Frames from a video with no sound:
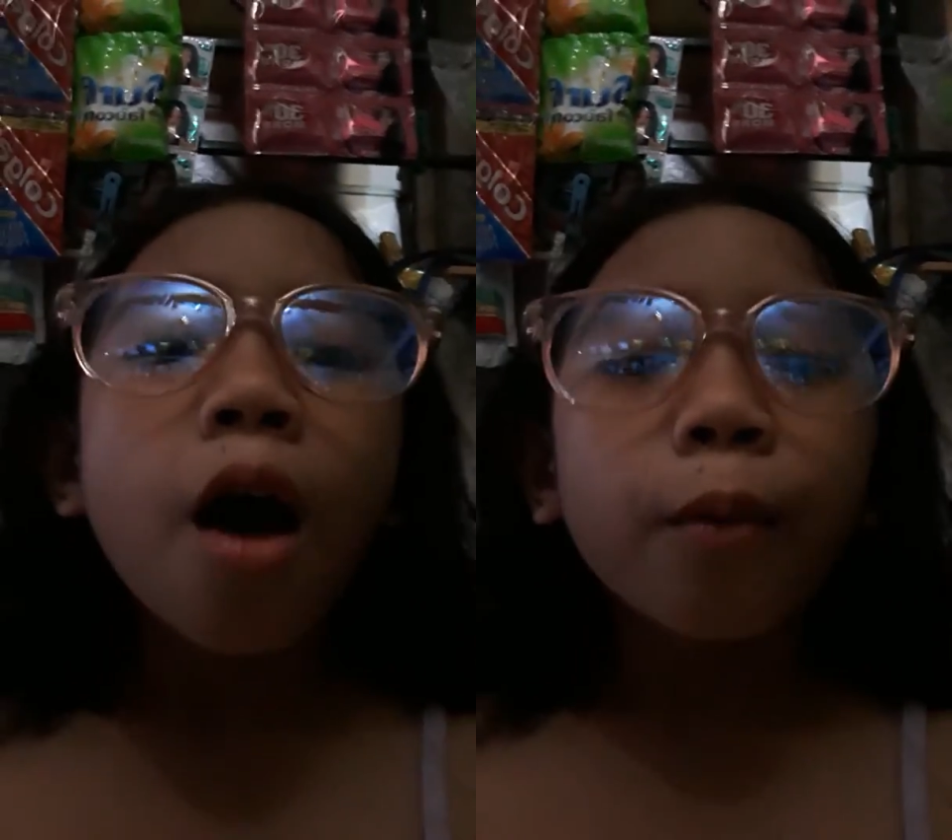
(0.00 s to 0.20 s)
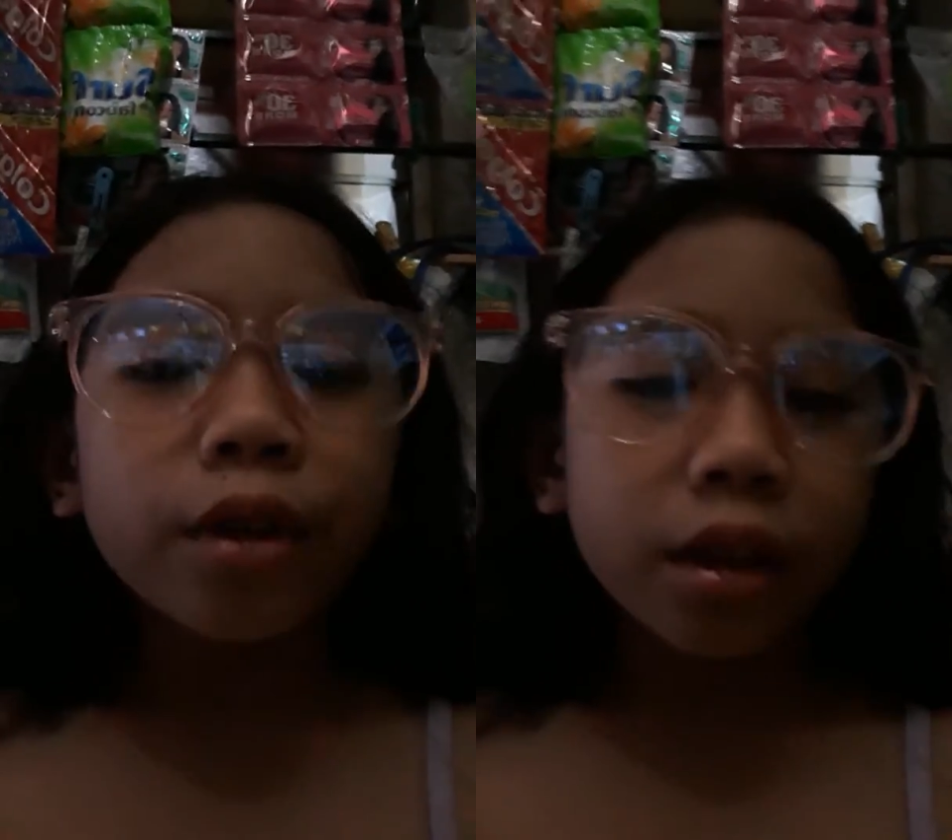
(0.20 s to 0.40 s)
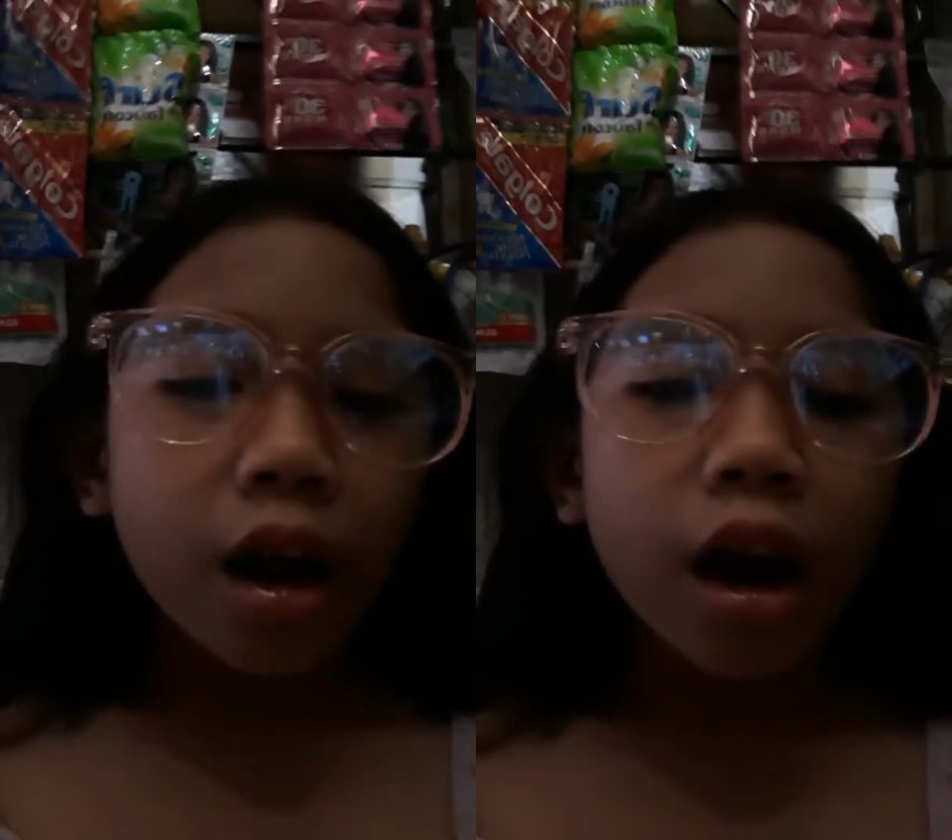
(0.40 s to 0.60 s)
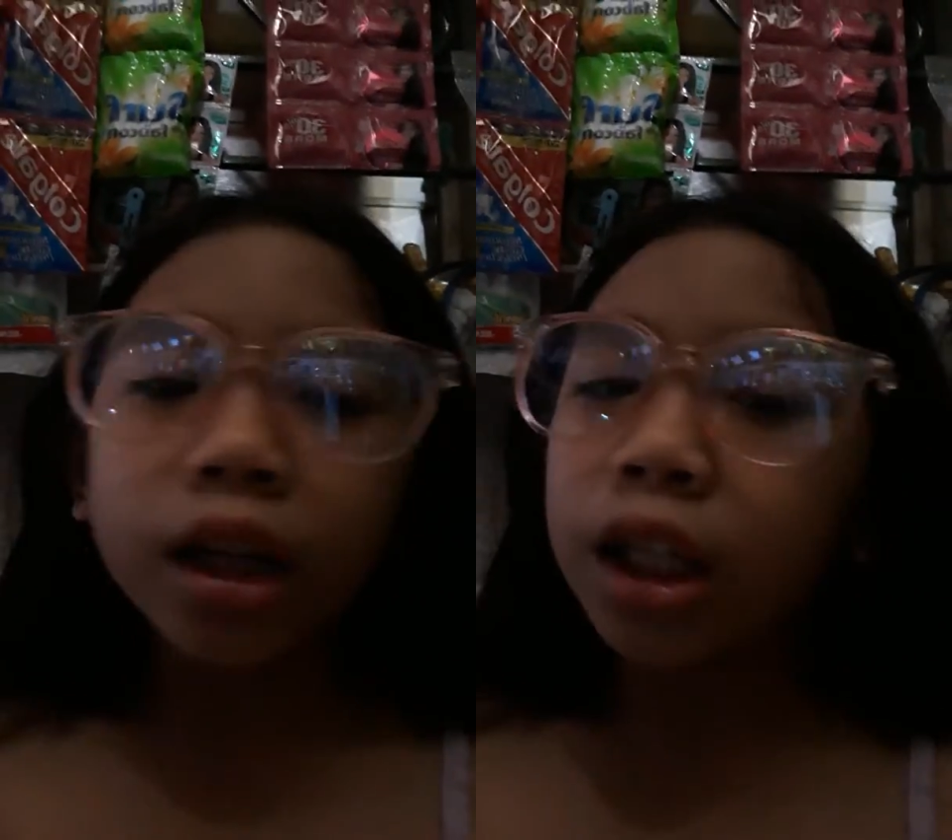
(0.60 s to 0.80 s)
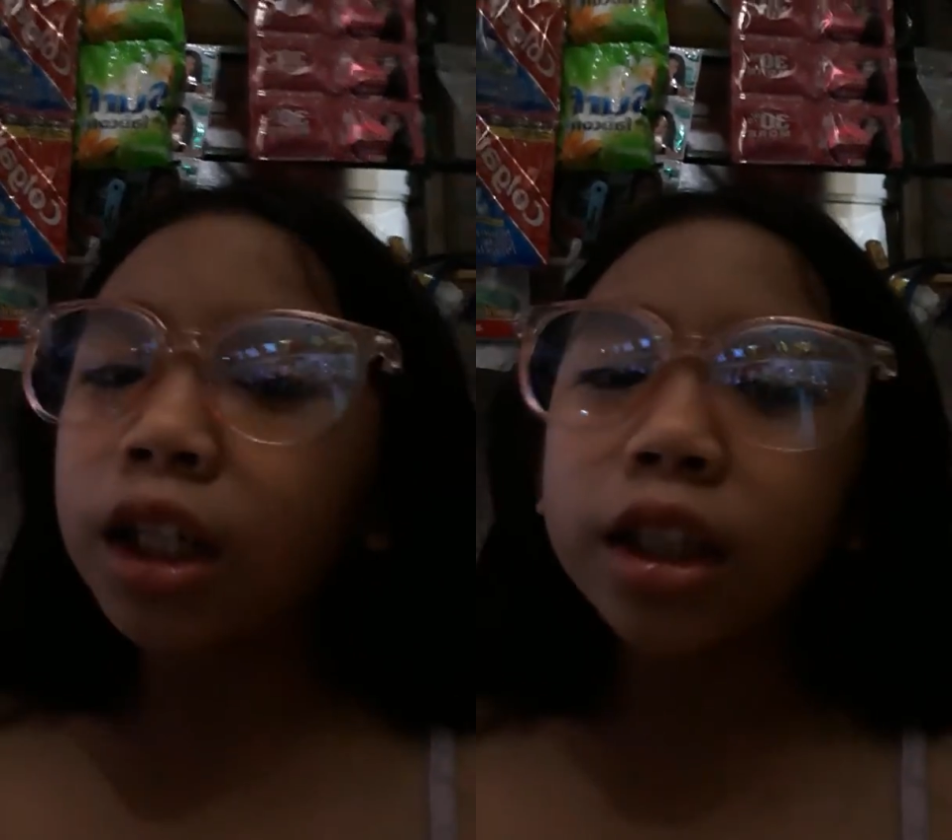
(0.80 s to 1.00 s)
when
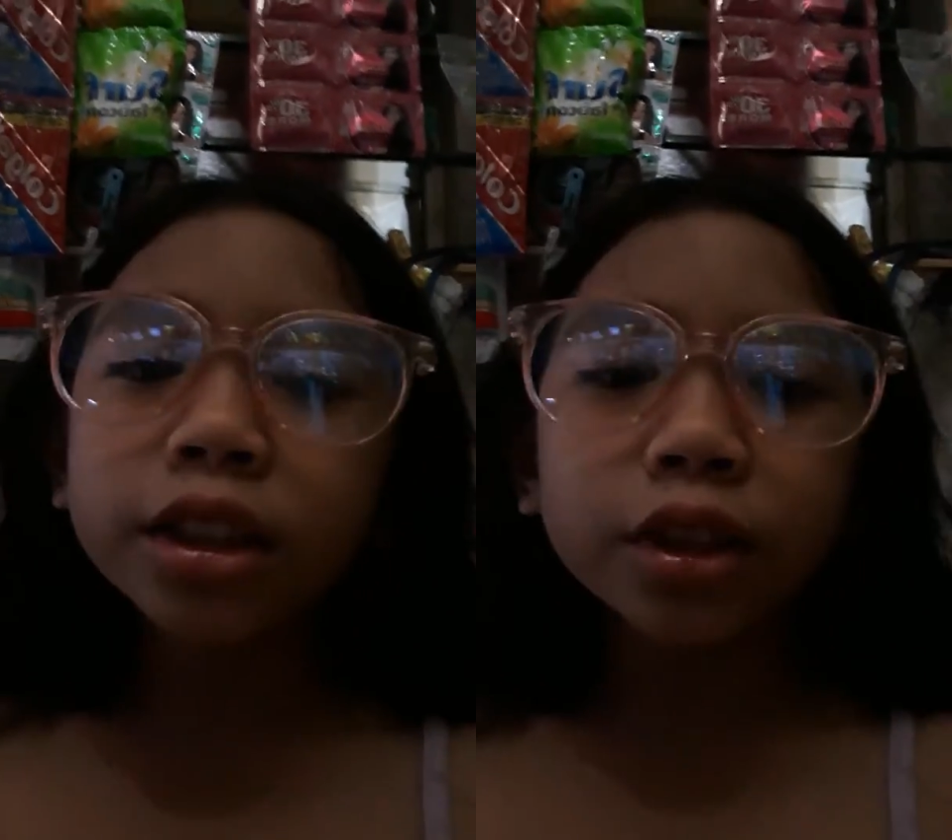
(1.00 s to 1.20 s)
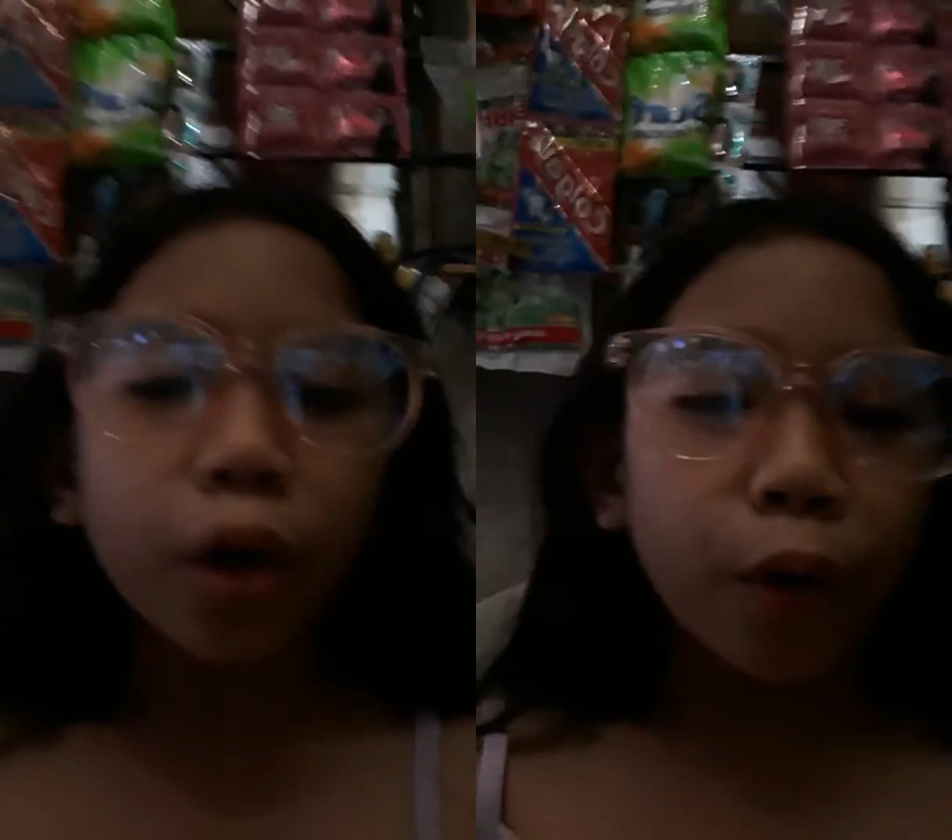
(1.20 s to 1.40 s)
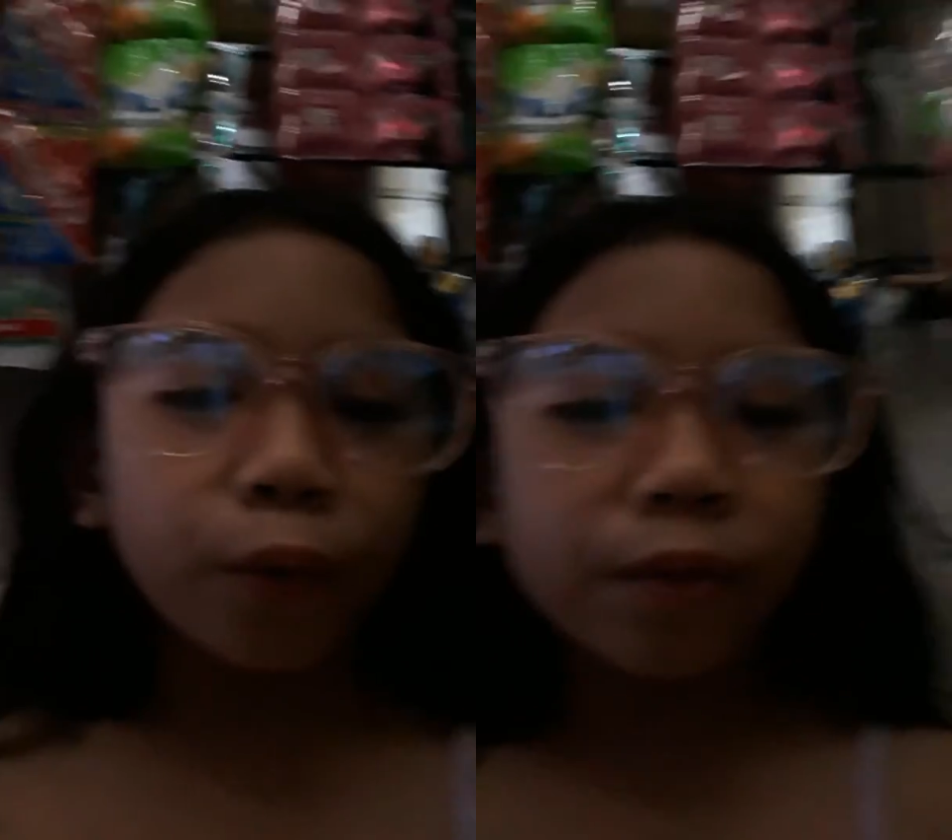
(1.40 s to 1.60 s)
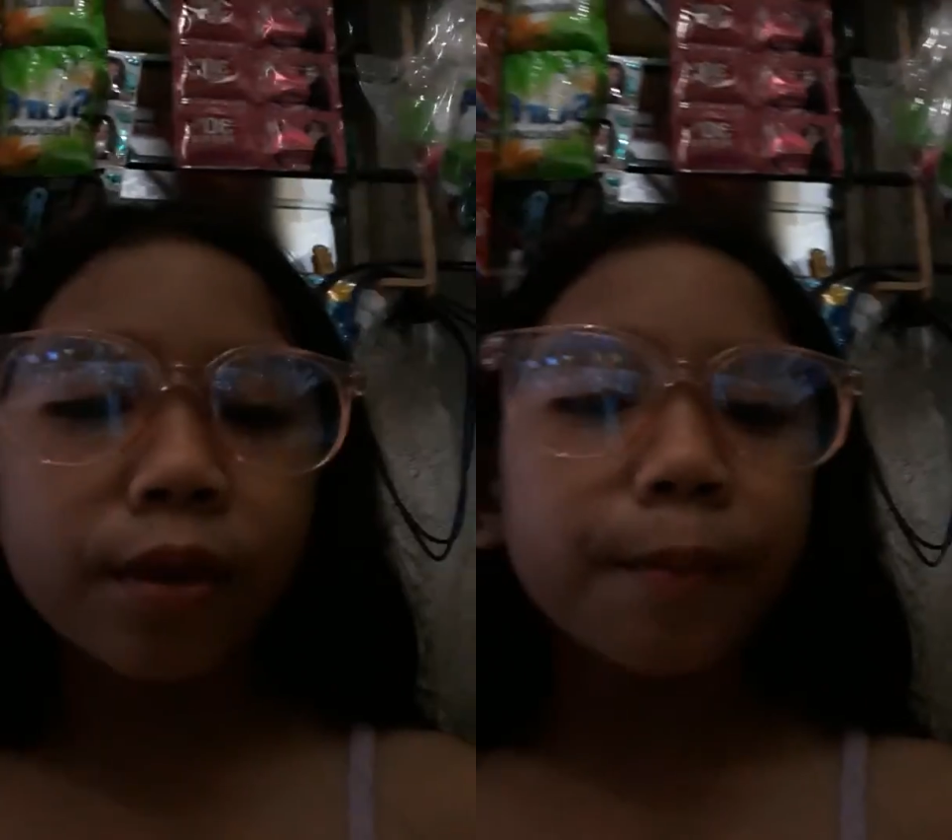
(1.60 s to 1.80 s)
others don't.